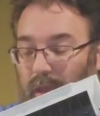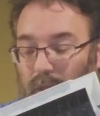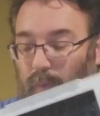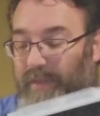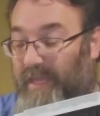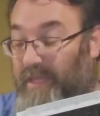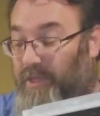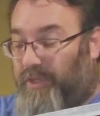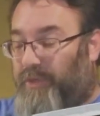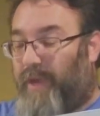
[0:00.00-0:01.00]
one thing you
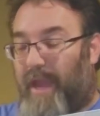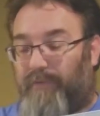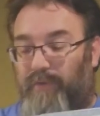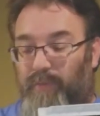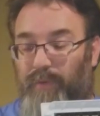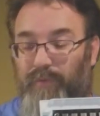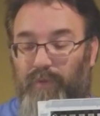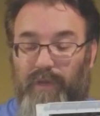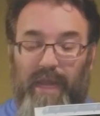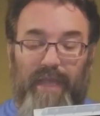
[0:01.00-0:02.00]
do have to remove in
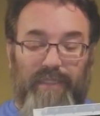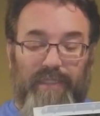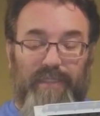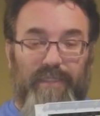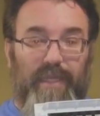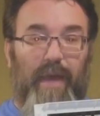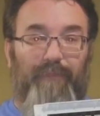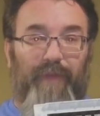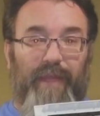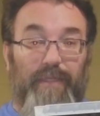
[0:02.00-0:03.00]
order to access these top
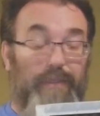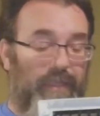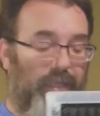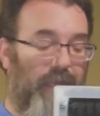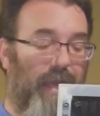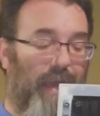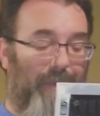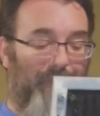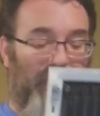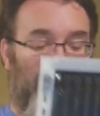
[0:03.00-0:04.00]
fans.
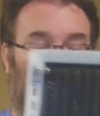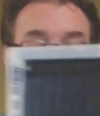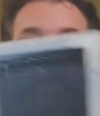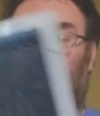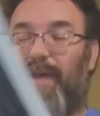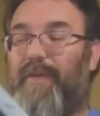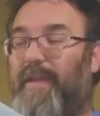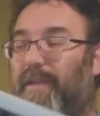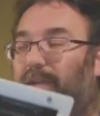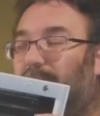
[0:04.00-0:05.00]
It does have
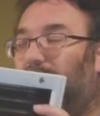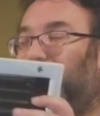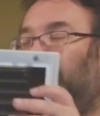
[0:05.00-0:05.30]
on here,